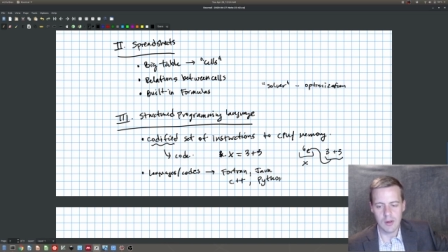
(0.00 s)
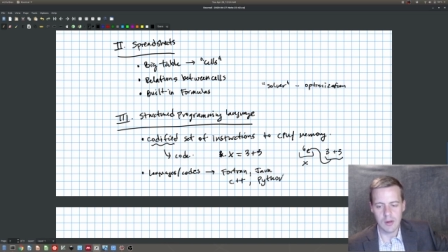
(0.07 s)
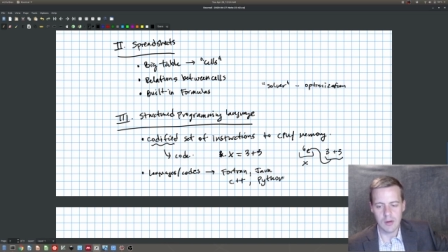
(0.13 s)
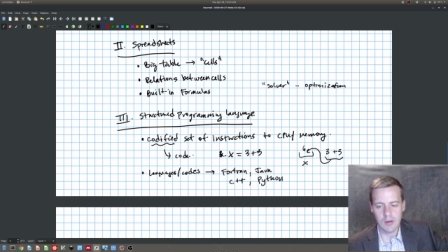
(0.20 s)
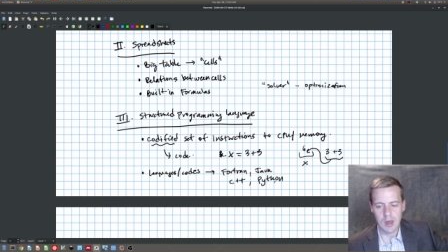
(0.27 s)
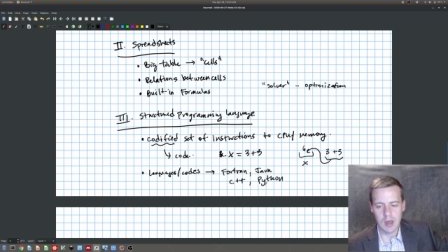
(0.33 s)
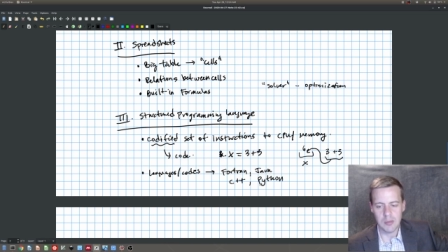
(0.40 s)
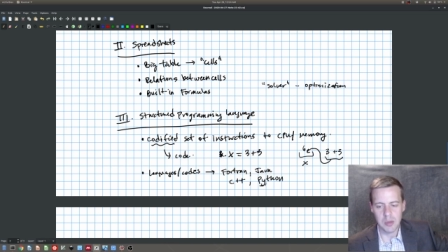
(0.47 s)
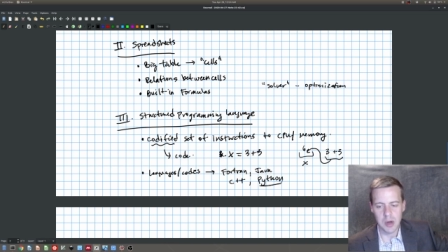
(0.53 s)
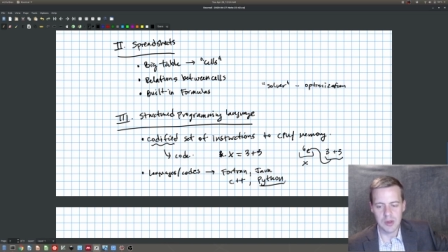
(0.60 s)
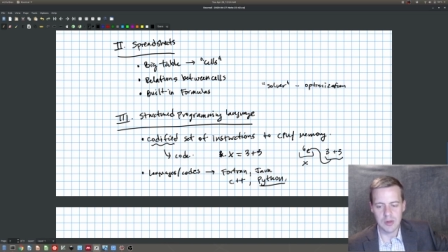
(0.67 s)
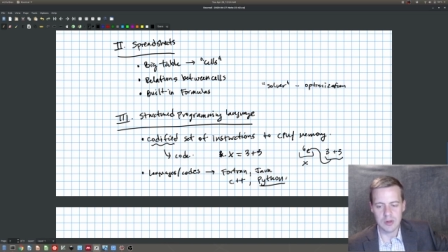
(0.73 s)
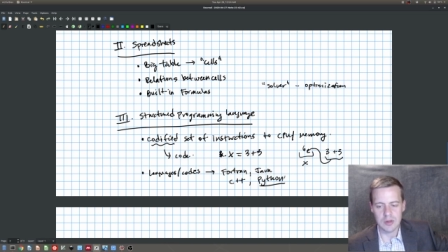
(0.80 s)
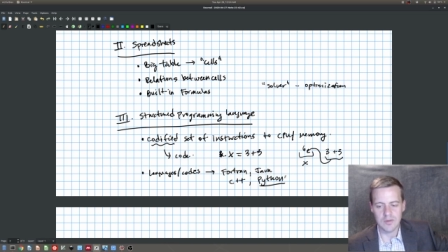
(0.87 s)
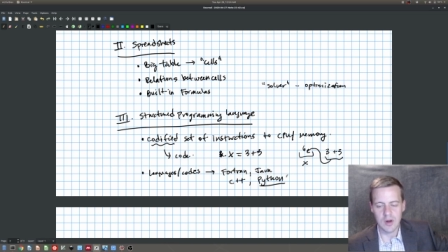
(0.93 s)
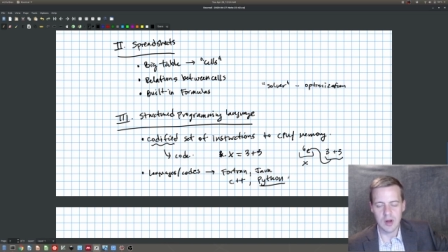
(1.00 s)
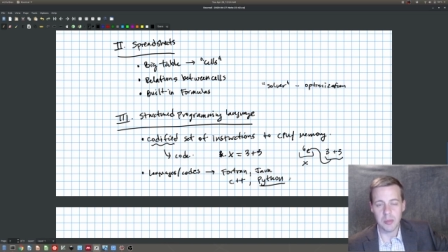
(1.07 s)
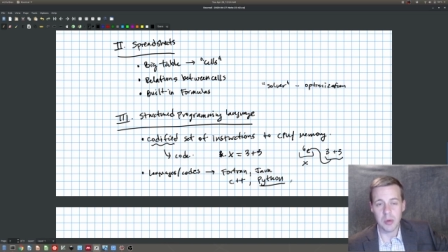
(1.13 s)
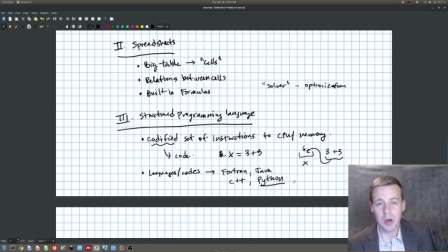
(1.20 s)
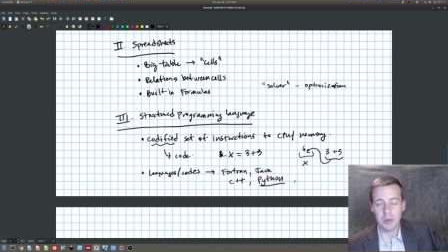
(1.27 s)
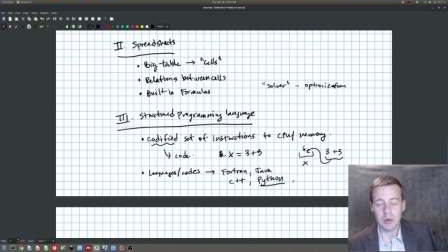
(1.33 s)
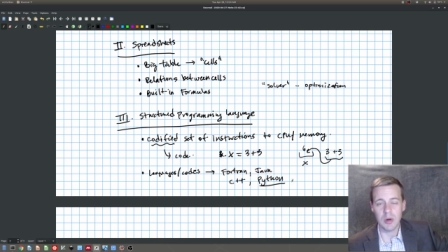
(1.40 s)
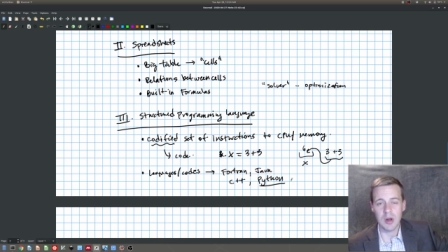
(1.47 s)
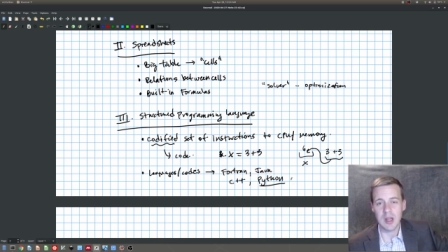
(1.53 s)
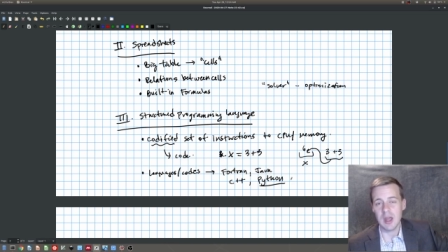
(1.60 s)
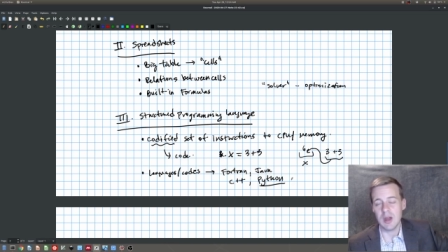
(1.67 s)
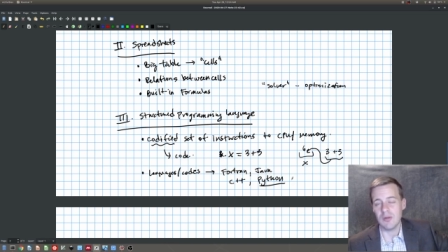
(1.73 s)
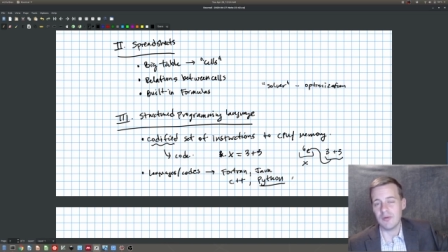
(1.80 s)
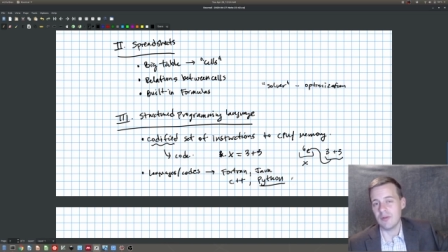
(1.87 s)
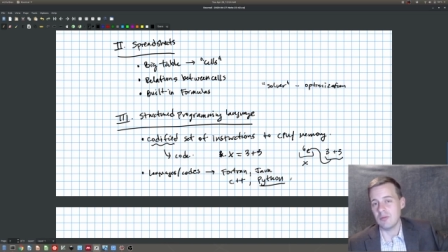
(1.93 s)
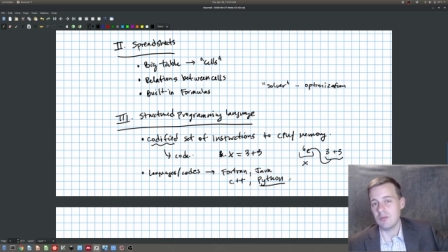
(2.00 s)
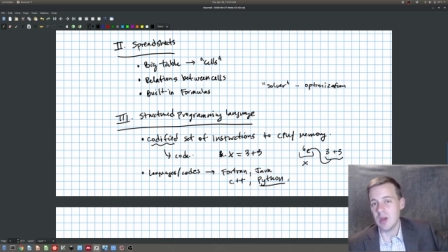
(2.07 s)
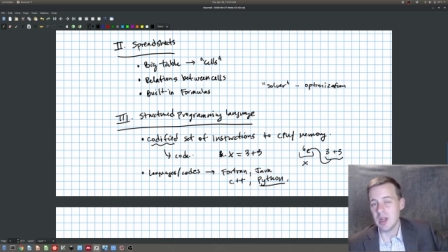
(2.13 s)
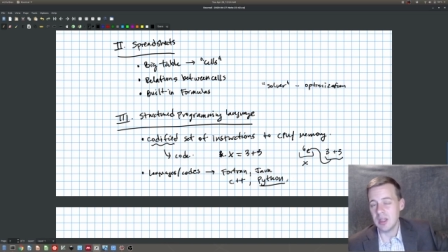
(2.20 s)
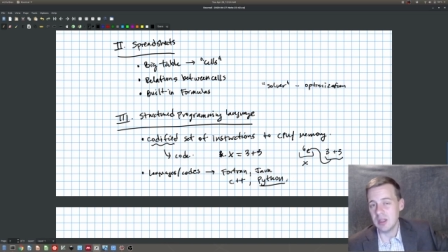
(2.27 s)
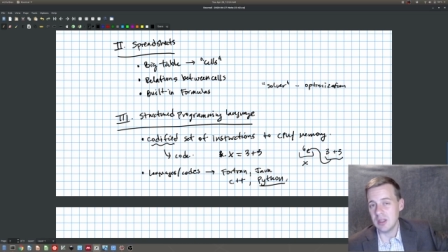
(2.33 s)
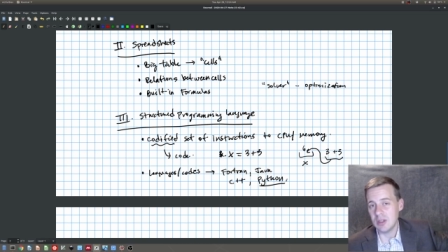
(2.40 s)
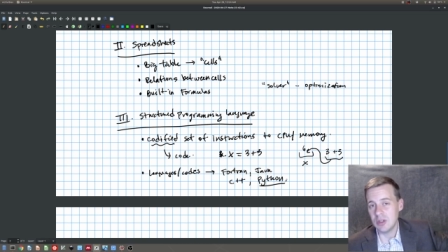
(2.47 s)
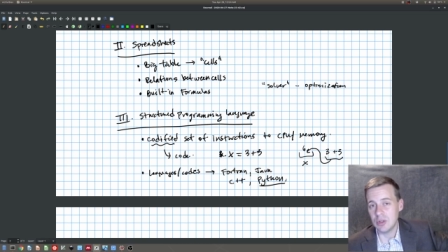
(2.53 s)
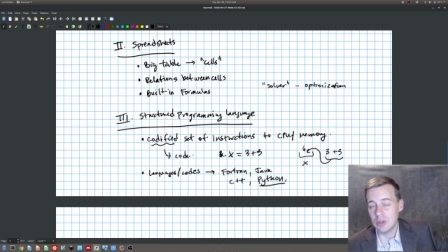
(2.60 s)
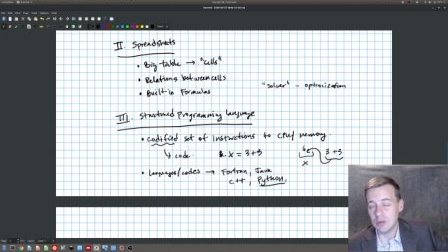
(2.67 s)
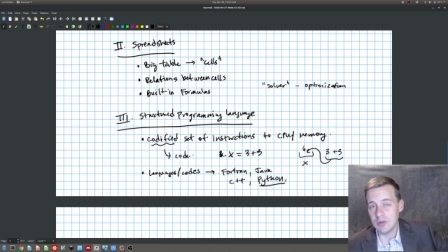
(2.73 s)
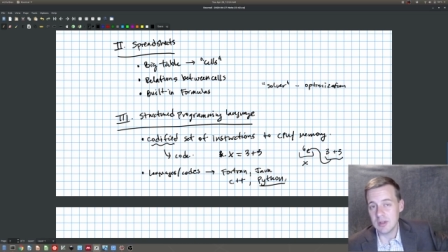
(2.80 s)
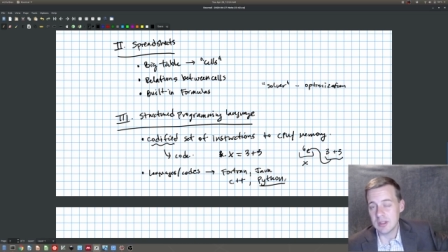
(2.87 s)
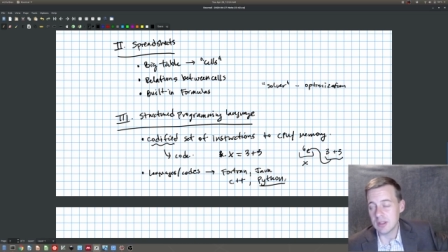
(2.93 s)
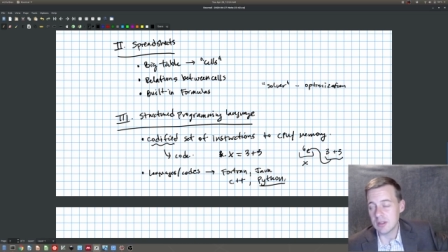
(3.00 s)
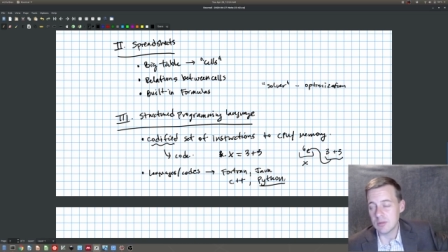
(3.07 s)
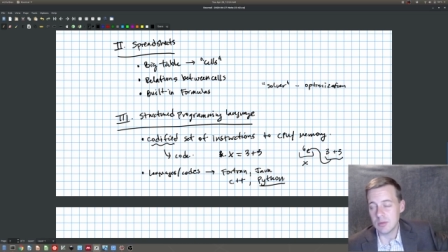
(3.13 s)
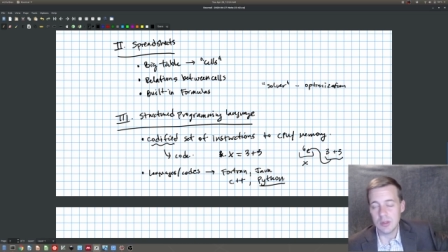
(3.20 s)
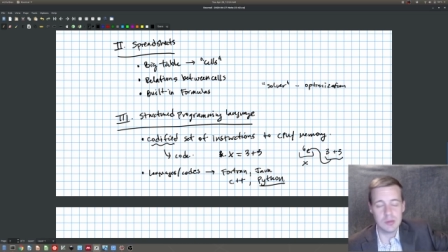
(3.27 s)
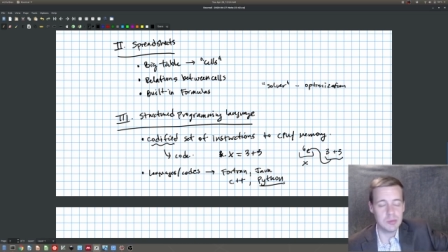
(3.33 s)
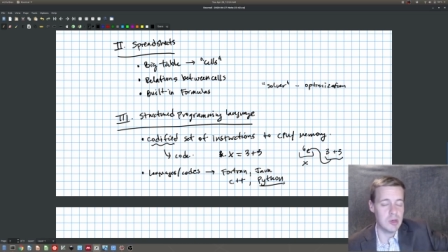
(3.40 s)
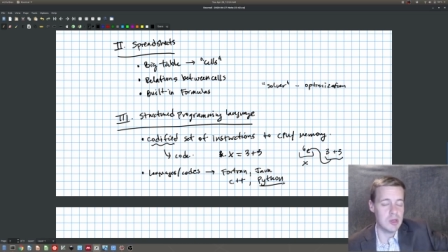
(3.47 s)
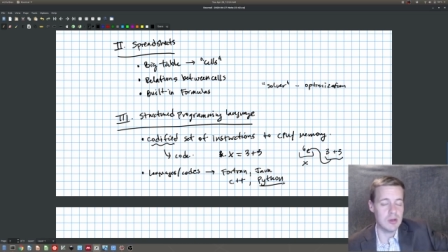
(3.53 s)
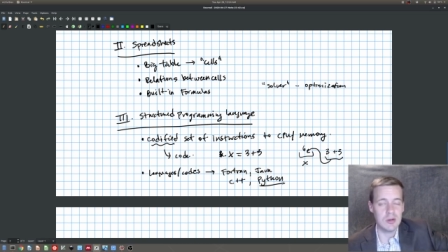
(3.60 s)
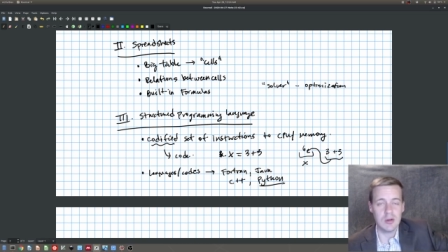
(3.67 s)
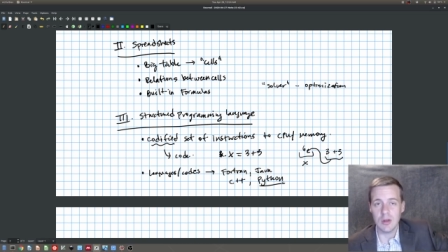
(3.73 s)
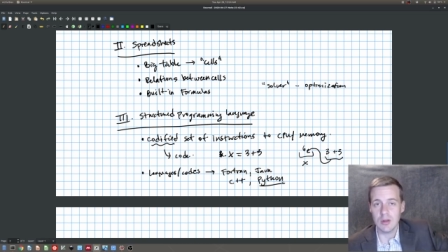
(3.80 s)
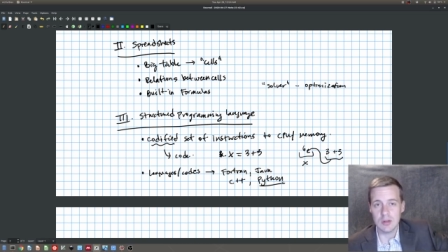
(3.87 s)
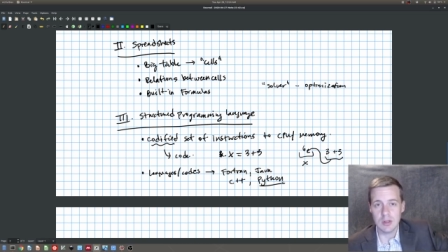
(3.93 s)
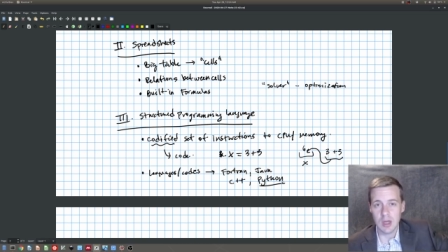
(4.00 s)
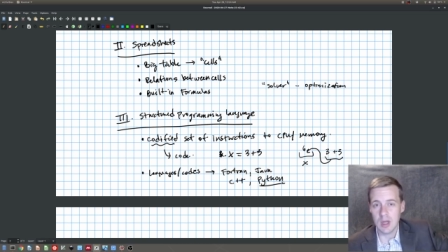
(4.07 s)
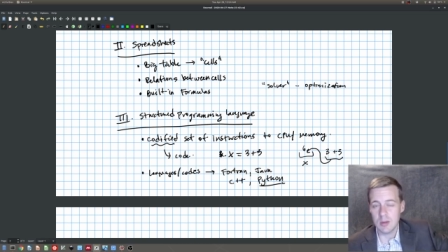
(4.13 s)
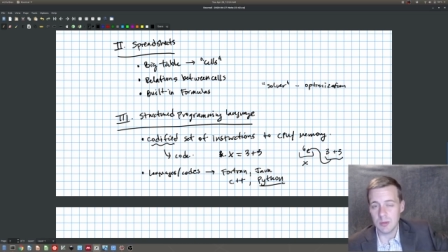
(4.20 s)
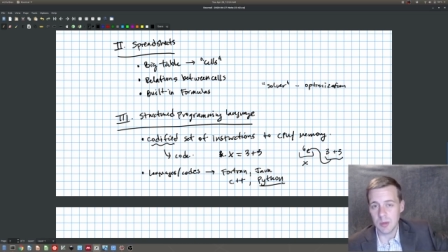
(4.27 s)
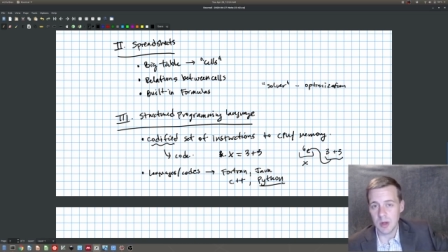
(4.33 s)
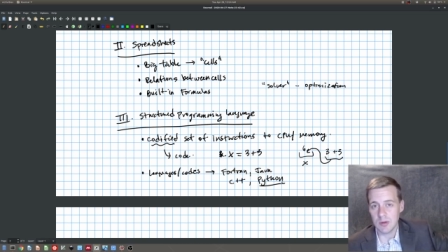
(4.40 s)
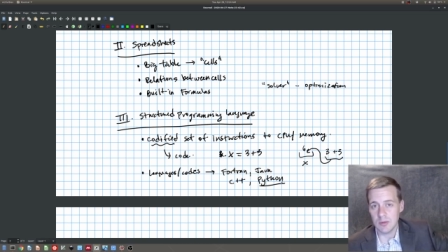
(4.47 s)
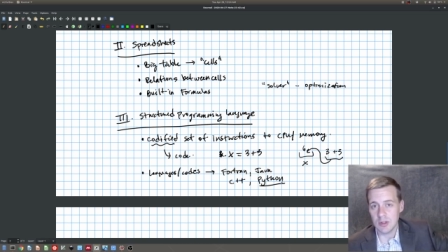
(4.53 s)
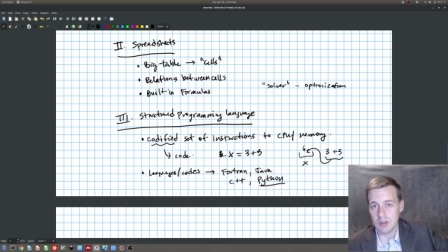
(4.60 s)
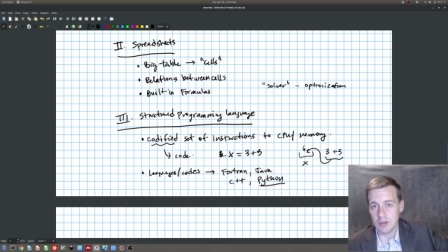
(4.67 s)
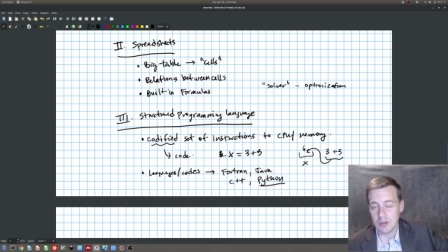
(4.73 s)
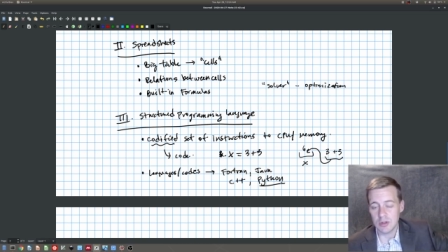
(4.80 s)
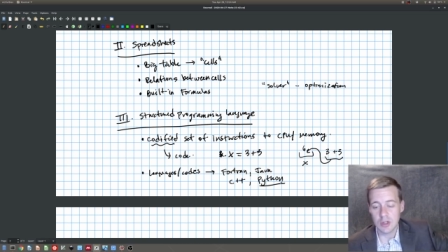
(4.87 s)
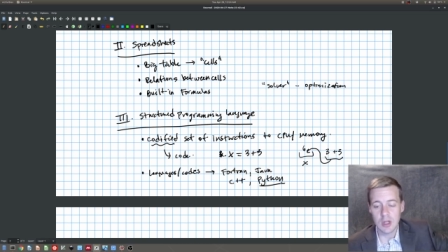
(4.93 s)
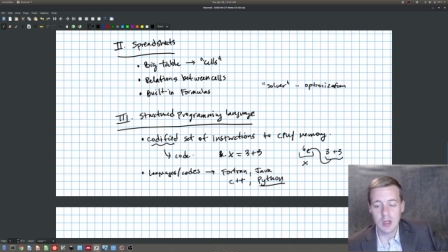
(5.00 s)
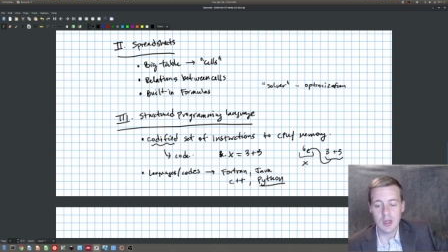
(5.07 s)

Okay, Python's very popular right now for many good reasons. We use Python all the time in my research.